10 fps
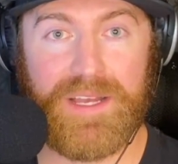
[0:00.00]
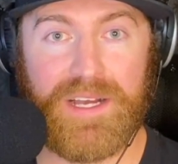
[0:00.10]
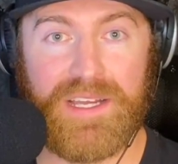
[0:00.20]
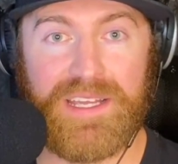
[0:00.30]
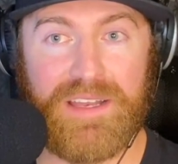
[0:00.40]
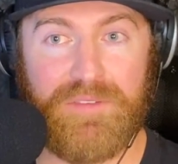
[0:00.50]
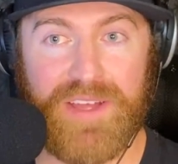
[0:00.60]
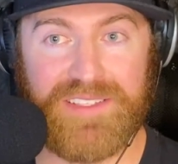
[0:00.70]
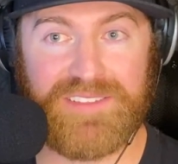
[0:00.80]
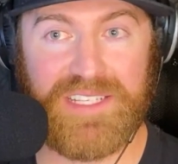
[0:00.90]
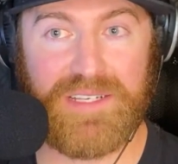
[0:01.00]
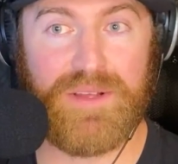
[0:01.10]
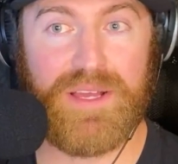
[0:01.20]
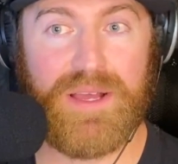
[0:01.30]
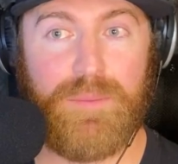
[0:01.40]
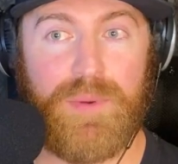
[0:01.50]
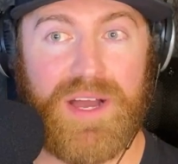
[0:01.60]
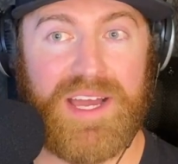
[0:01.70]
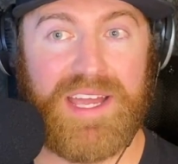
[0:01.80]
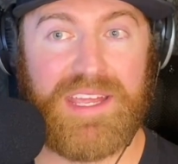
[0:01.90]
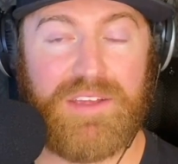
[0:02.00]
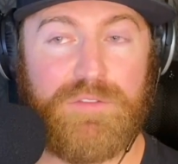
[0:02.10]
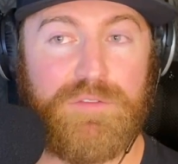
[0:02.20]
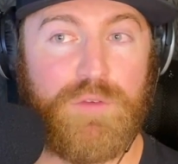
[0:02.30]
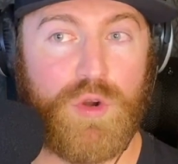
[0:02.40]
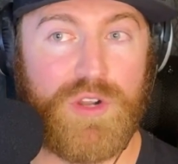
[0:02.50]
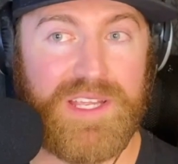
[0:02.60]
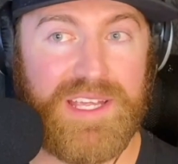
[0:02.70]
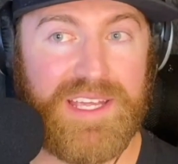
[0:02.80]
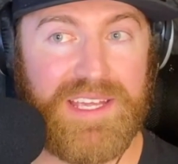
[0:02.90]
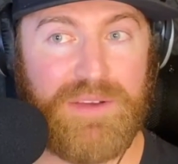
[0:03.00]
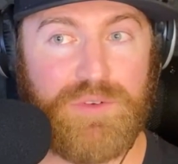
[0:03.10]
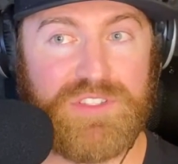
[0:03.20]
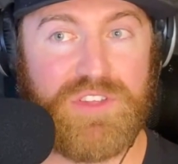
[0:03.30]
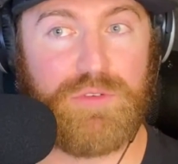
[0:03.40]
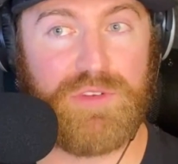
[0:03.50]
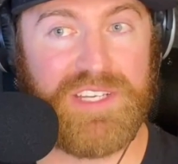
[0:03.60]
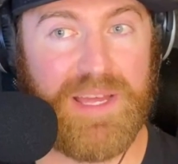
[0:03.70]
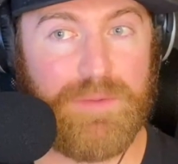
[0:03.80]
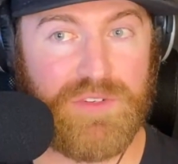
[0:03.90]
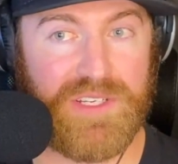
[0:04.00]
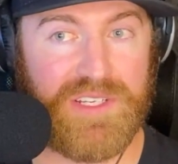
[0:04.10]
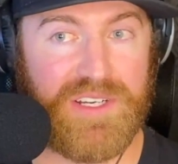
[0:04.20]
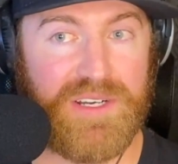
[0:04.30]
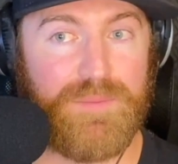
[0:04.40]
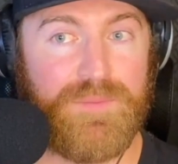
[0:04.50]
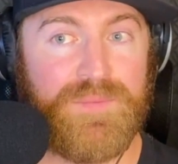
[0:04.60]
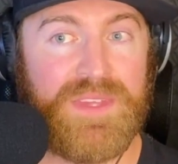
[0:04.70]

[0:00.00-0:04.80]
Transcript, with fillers: uh, in investing. By forty, it was three times your income.